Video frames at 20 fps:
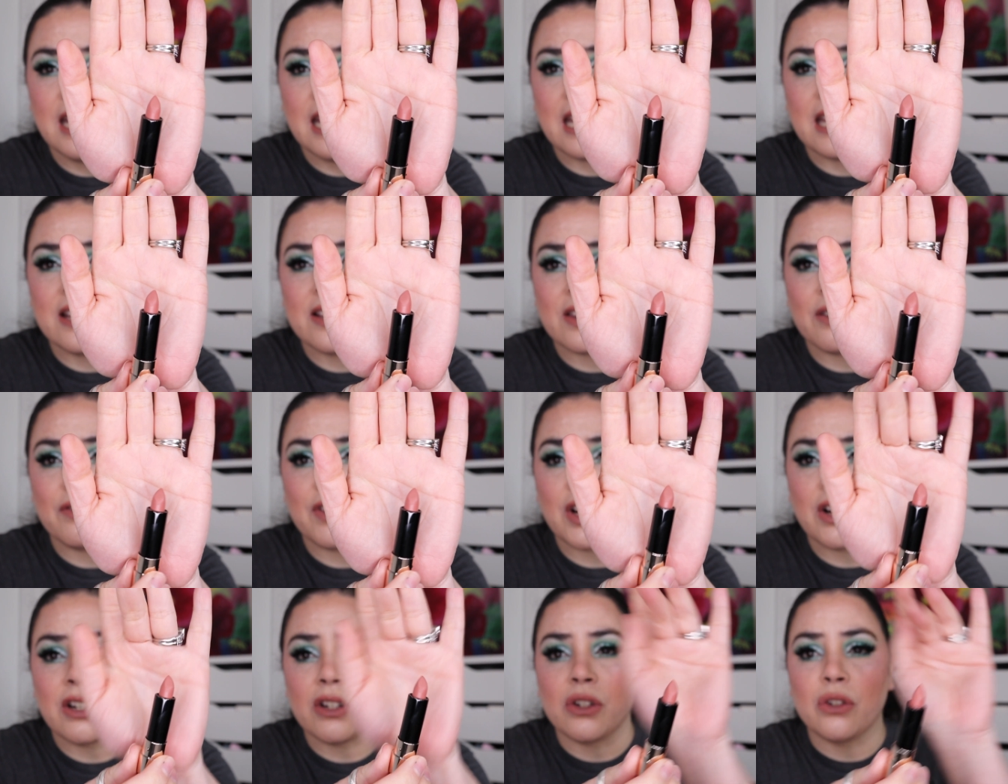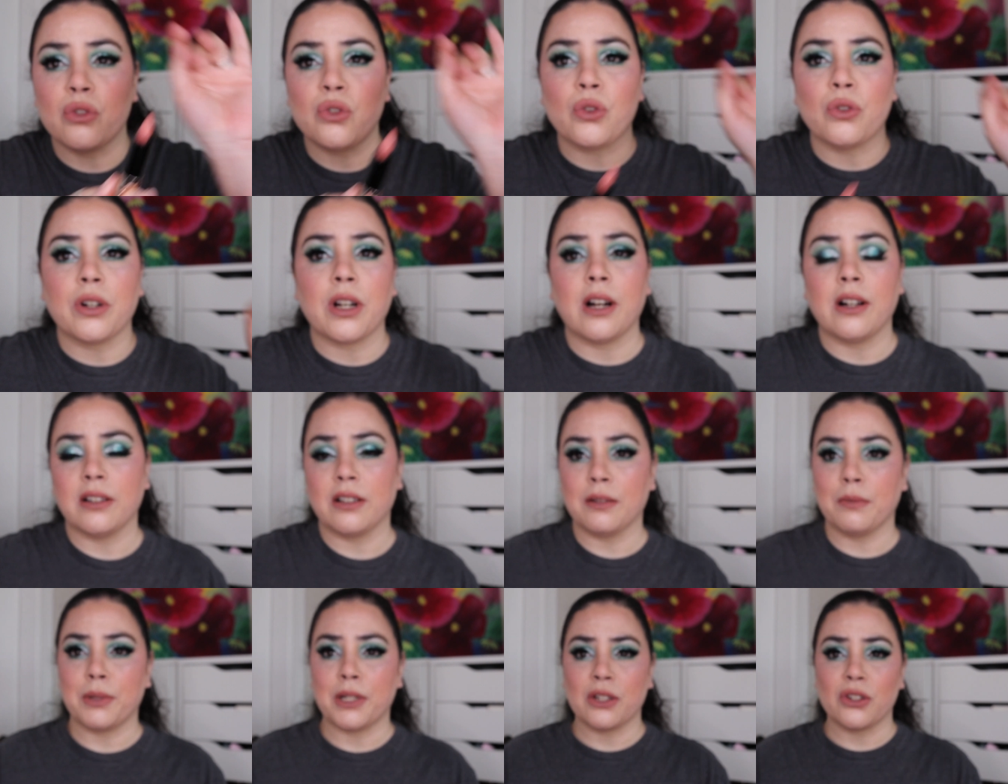It is a very neutral
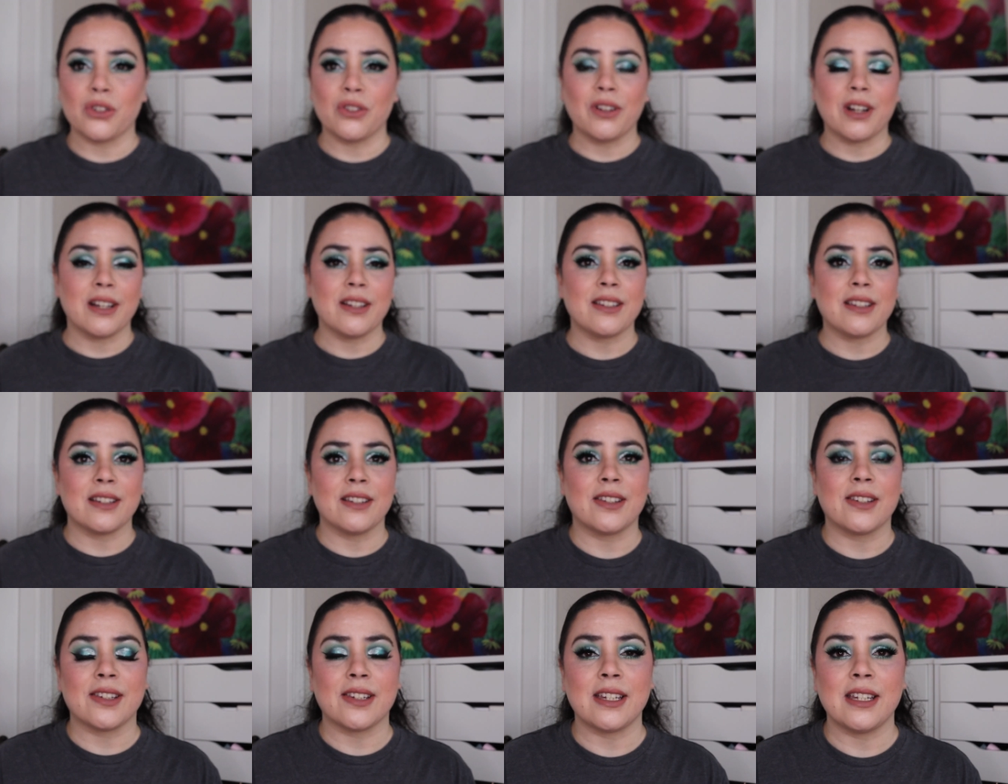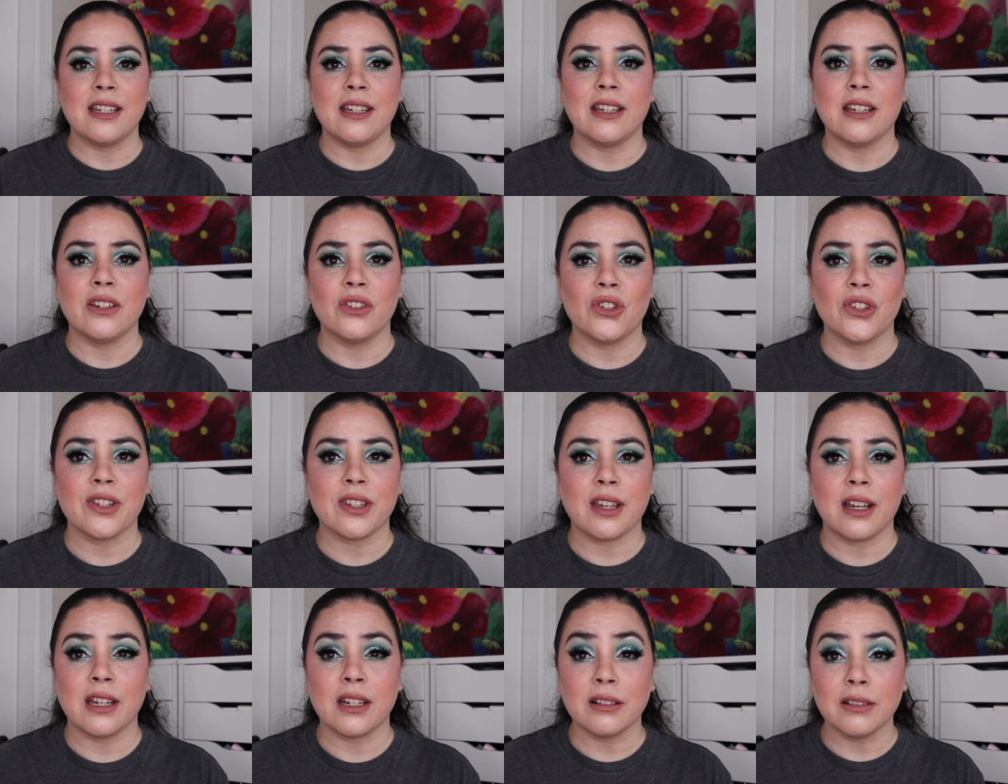color, but as you guys can see, it
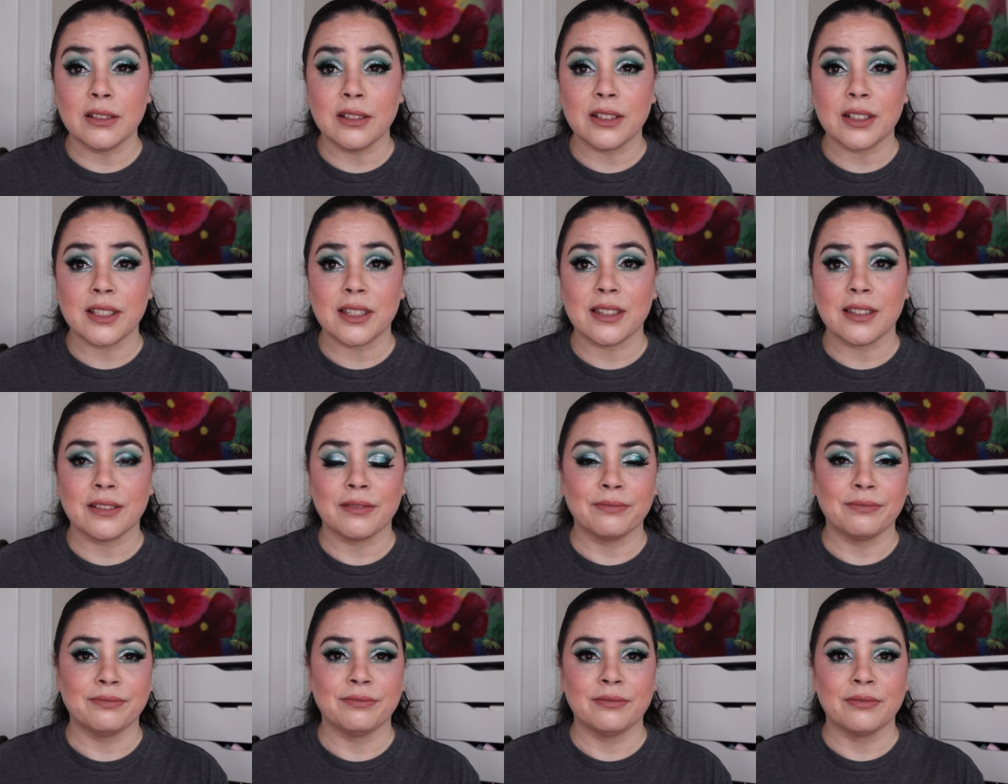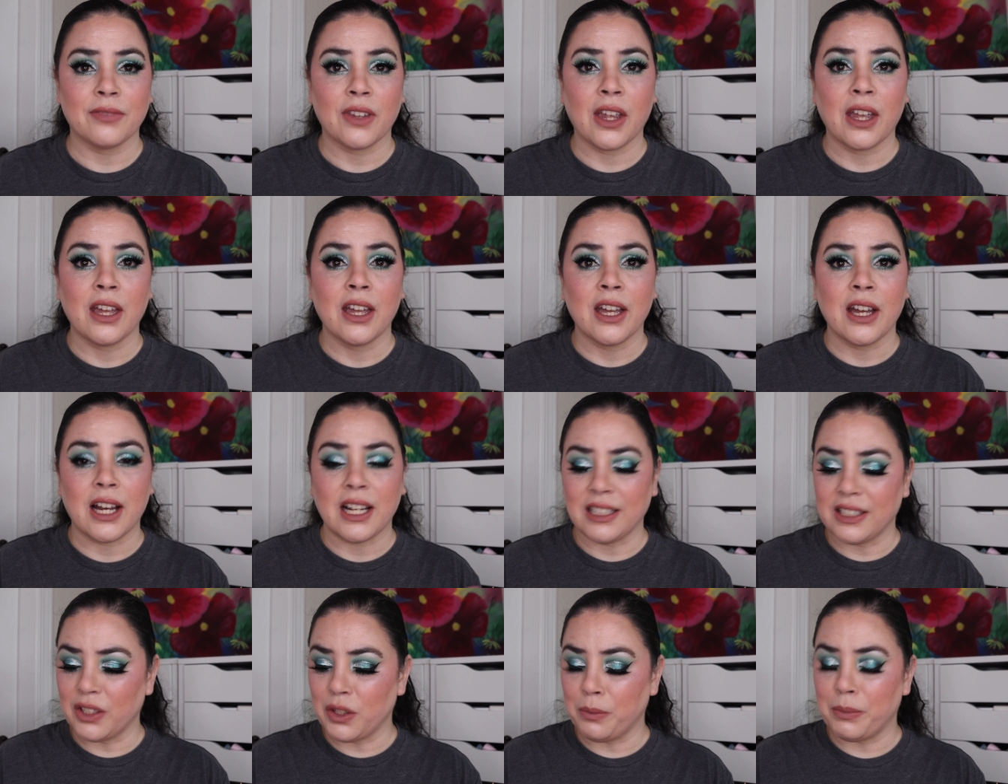just kind of looks
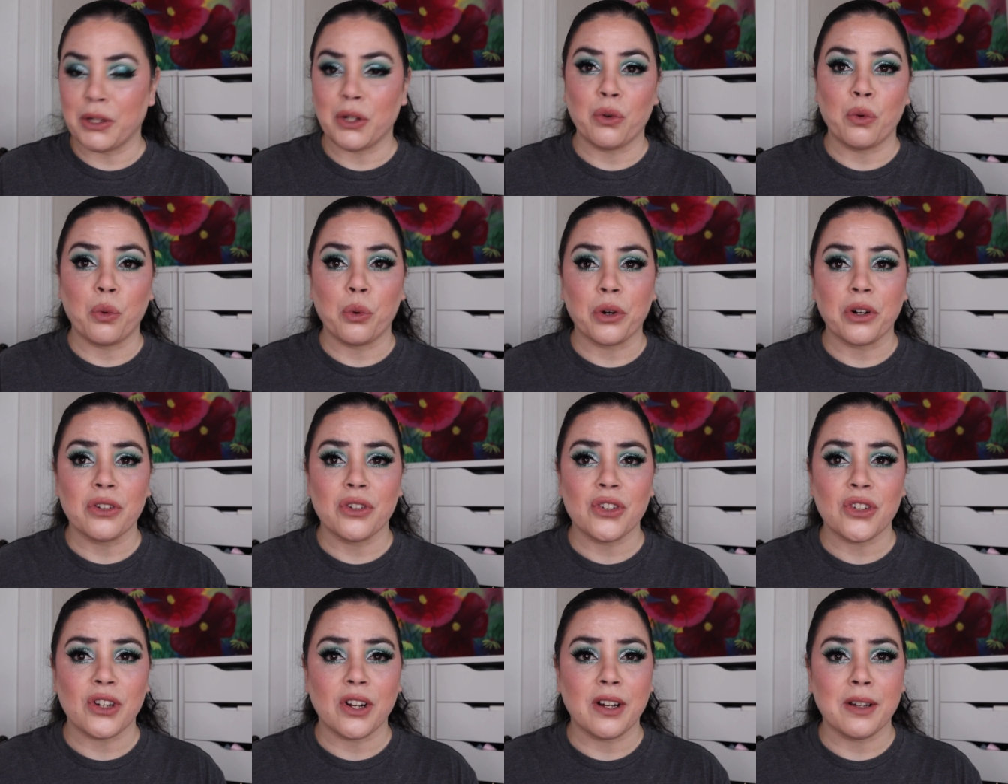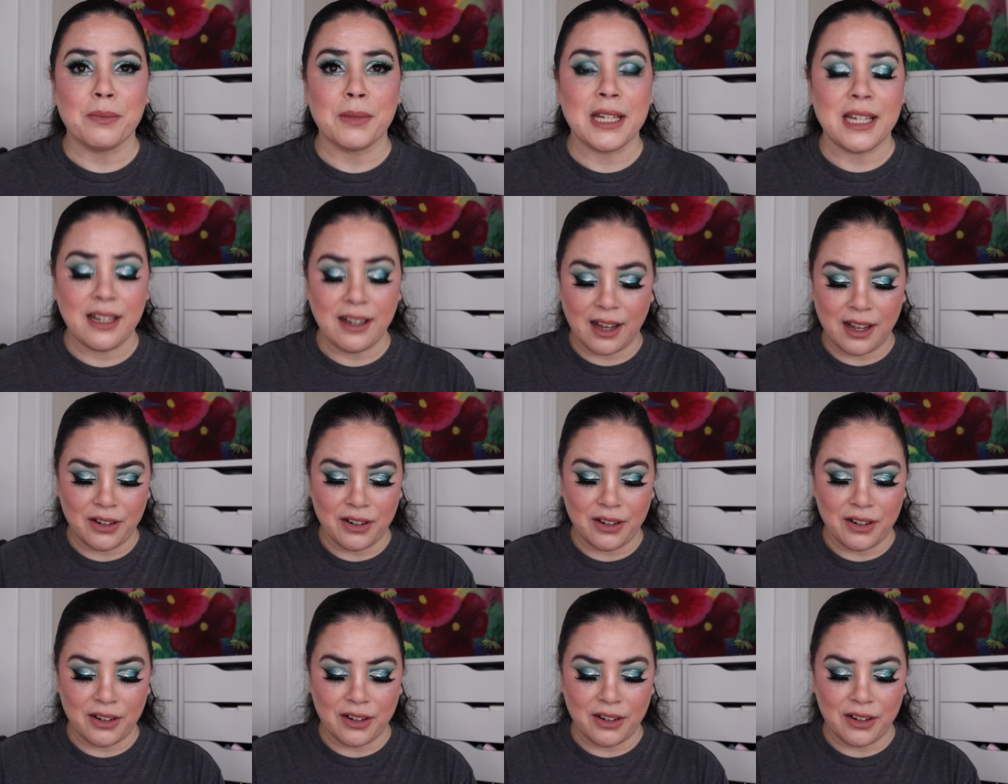a little bit orange on me.